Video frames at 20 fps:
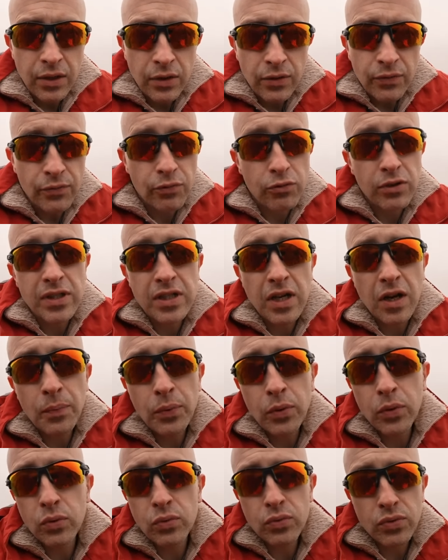For
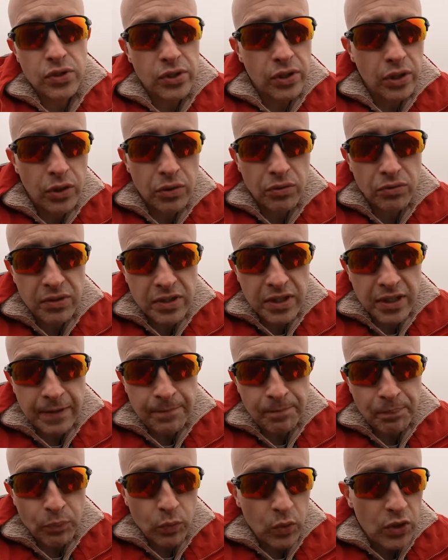example, security,
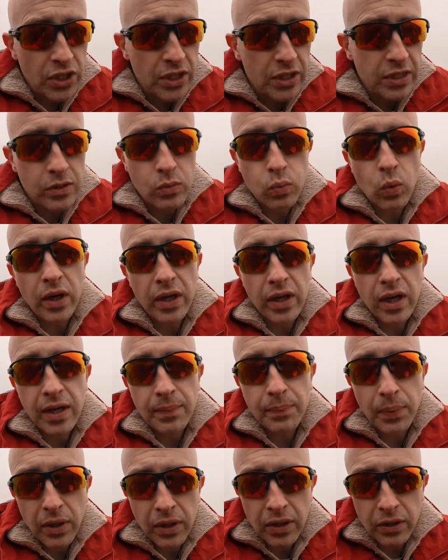which is why I
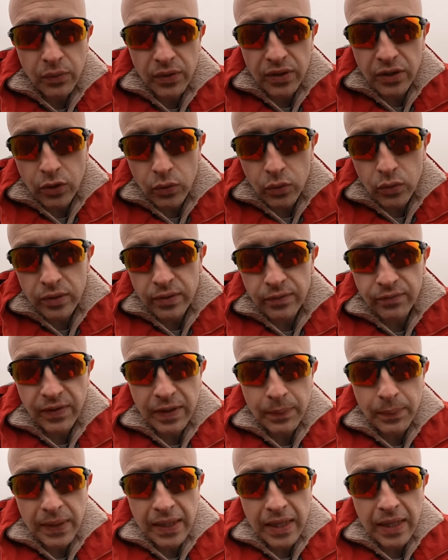partner with
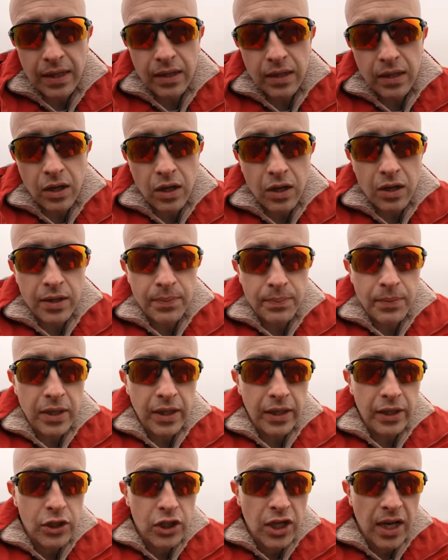NordVPN on
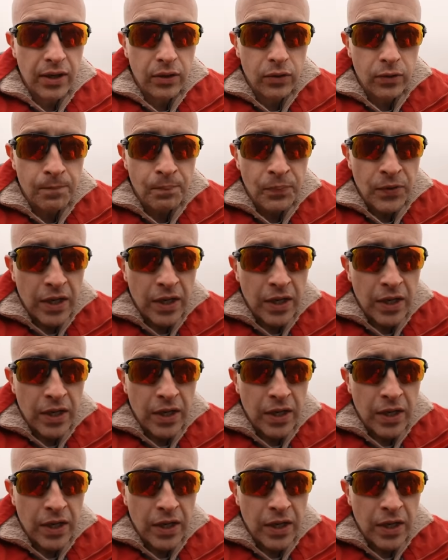my channel.